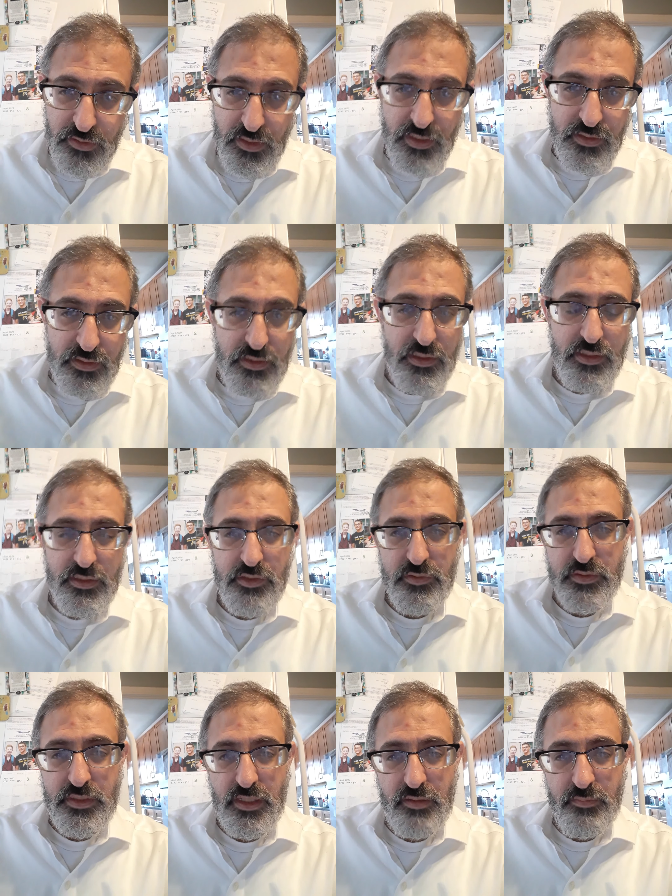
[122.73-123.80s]
not need
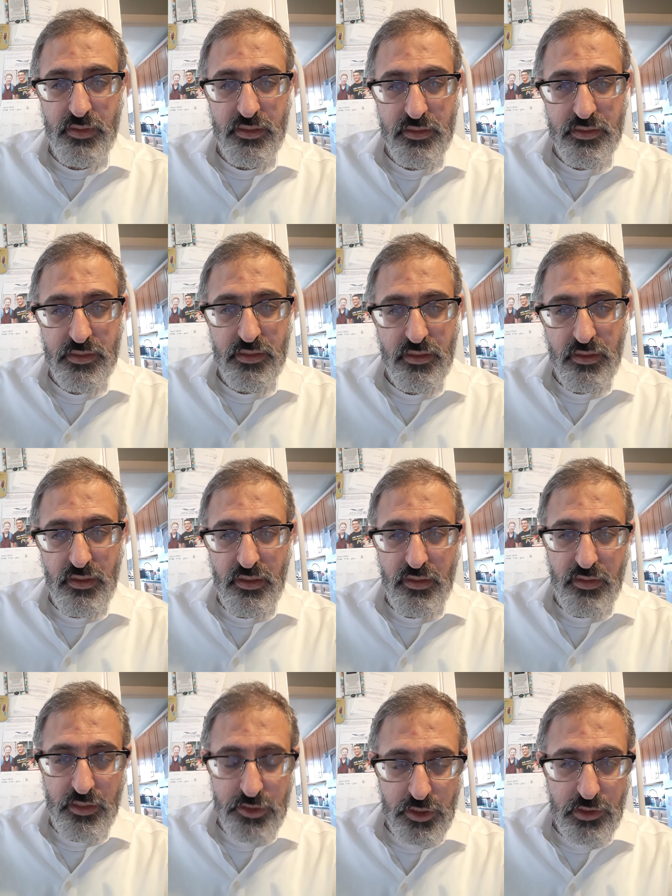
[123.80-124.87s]
entertainment.
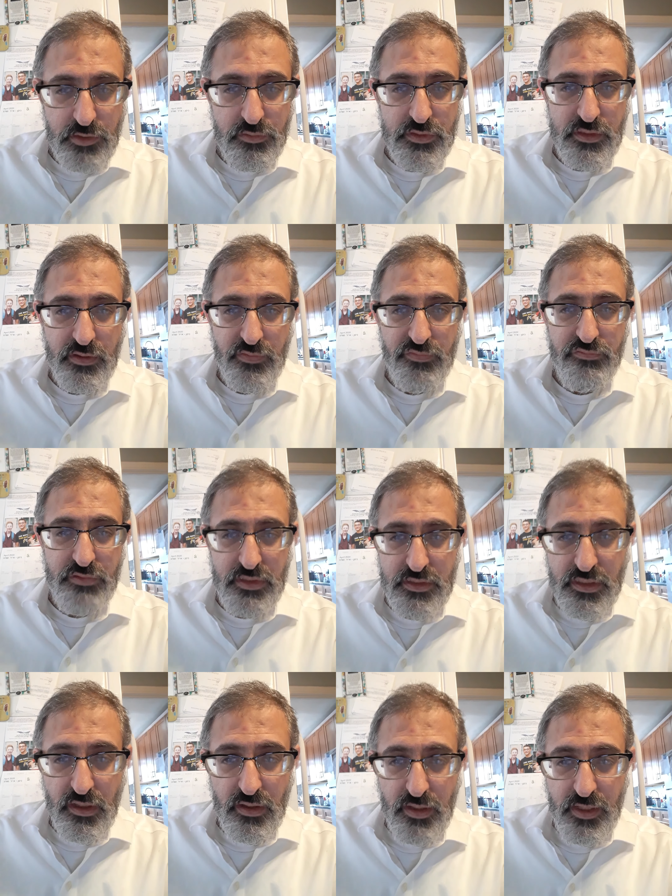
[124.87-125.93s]
They should use their free
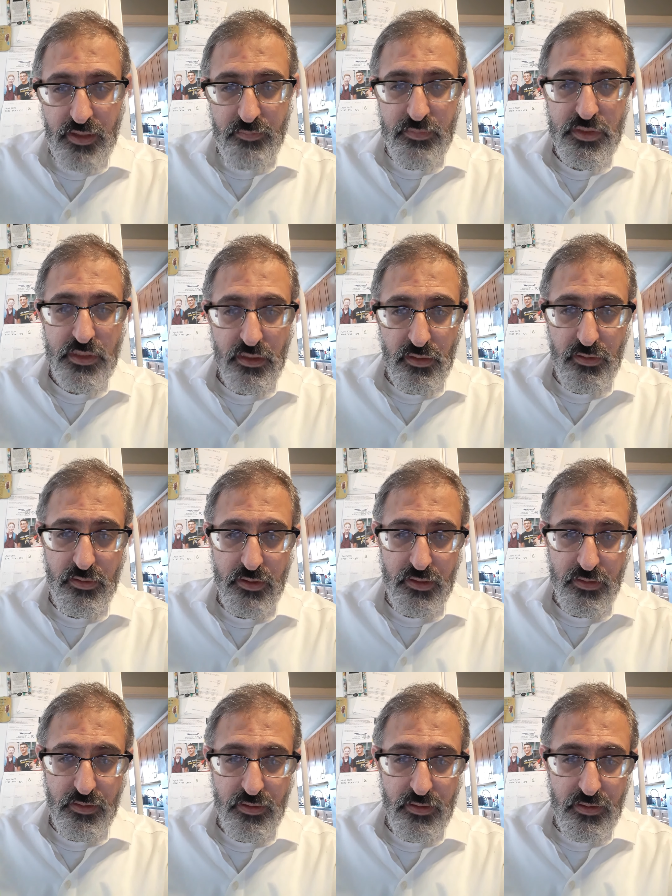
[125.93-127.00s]
time to
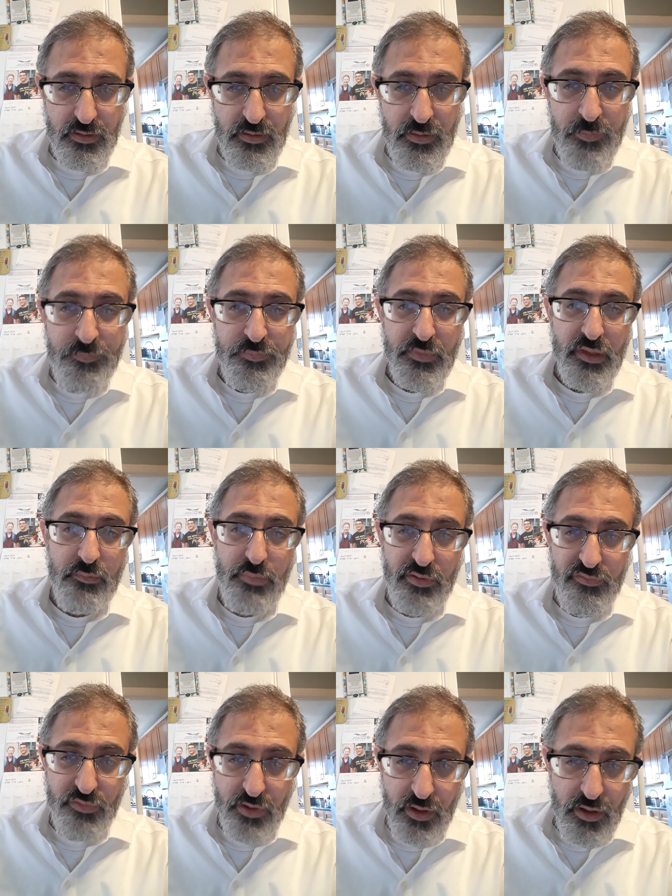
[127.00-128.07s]
learn. But
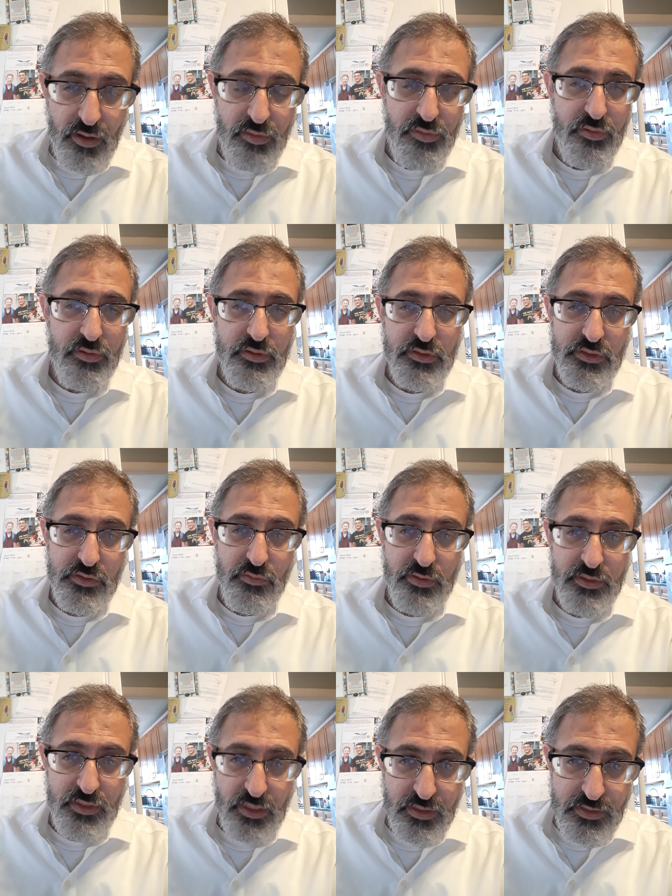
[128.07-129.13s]
for others who are
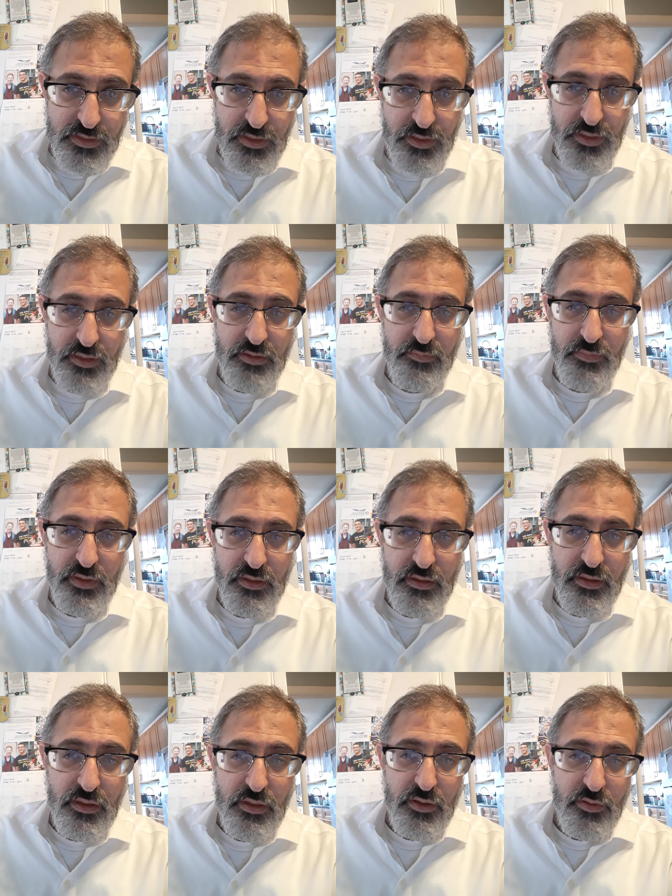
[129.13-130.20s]
Datiyim,
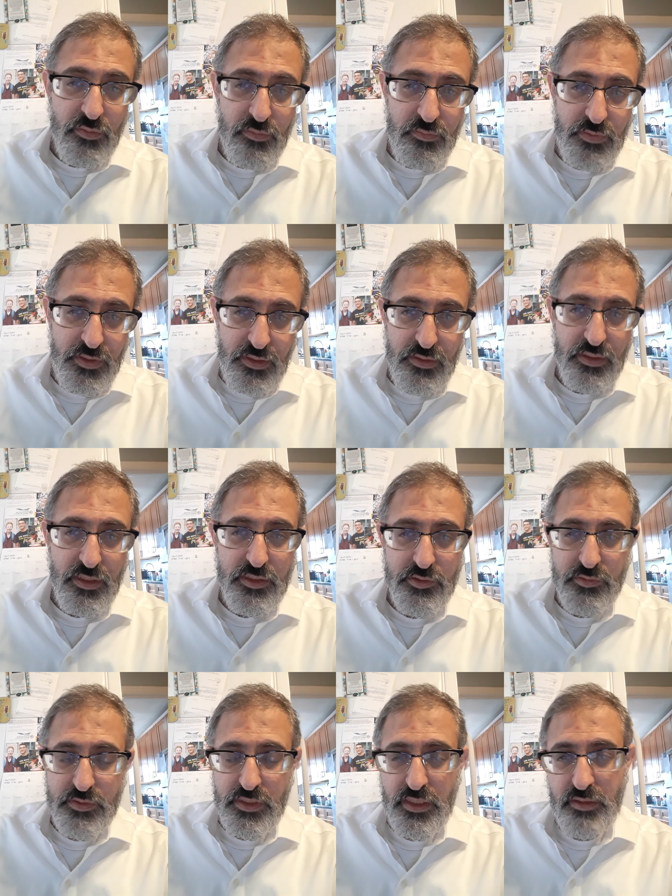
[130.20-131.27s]
who need the
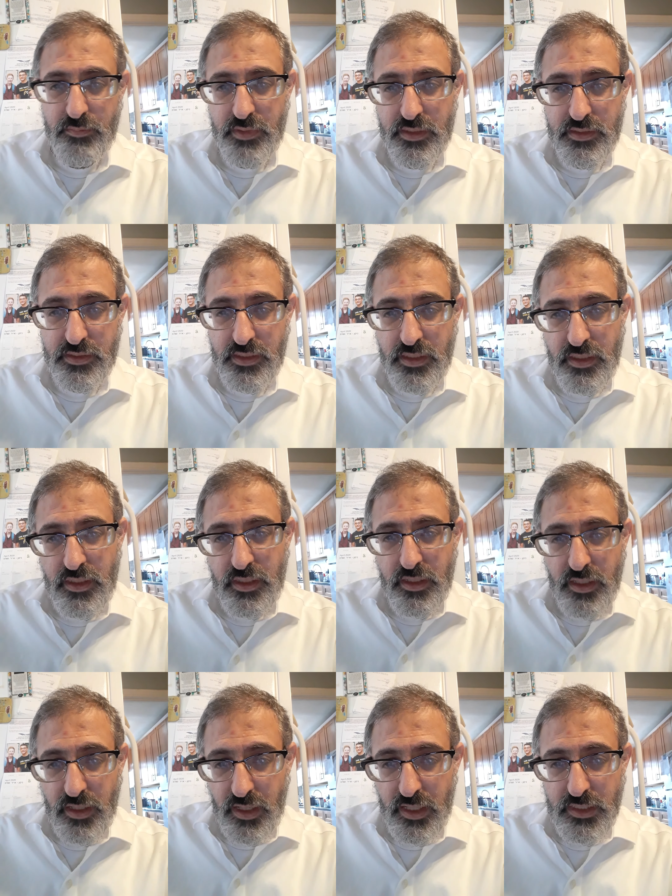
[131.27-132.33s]
entertainment,
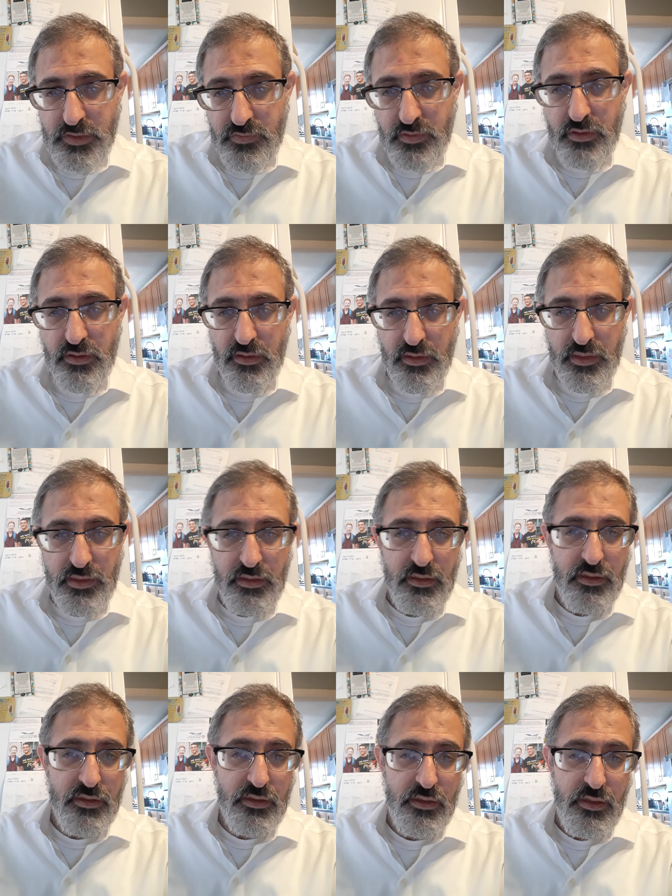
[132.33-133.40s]
Chas
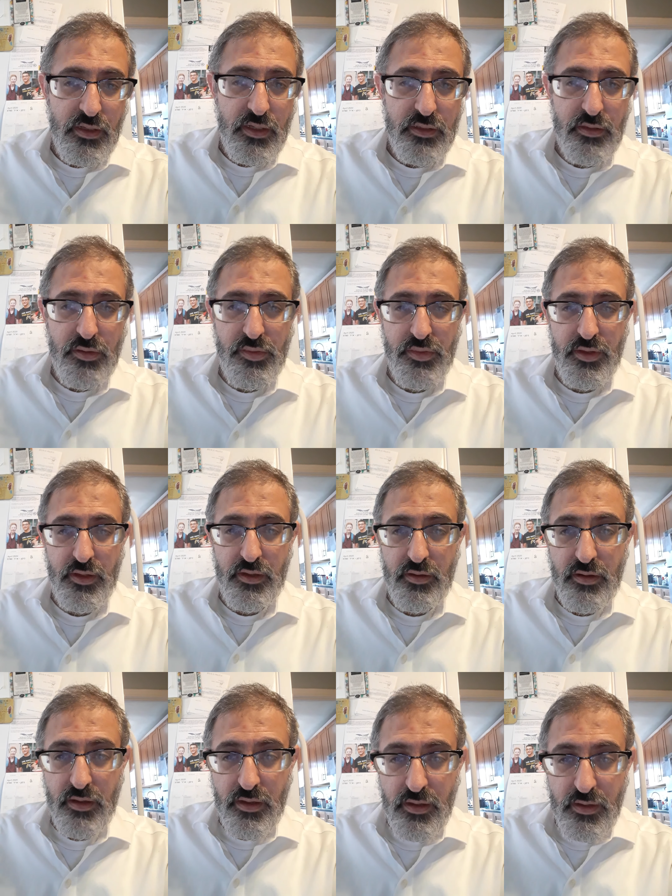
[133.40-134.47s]
v'chalila, to think
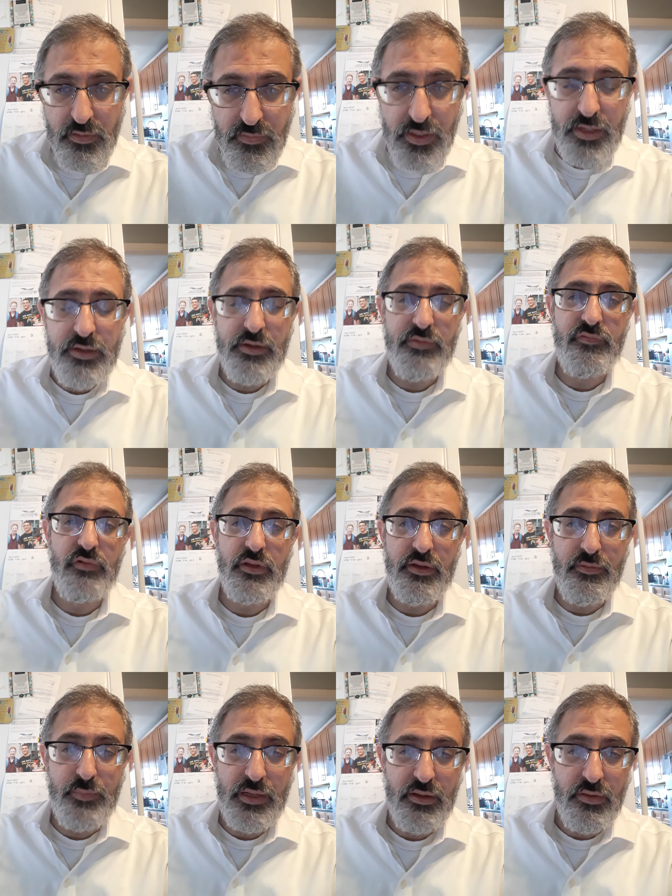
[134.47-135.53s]
negatively
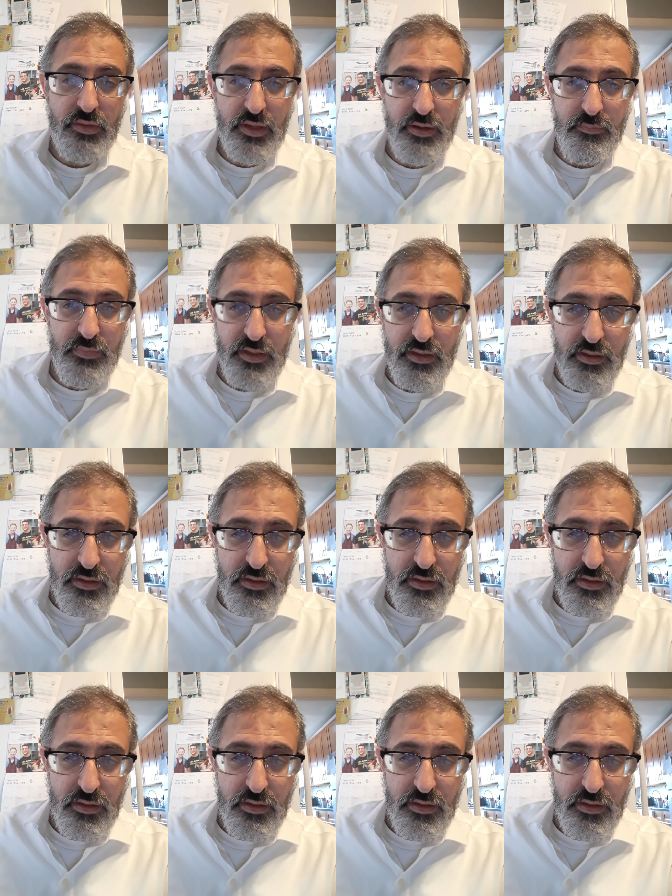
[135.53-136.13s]
about them.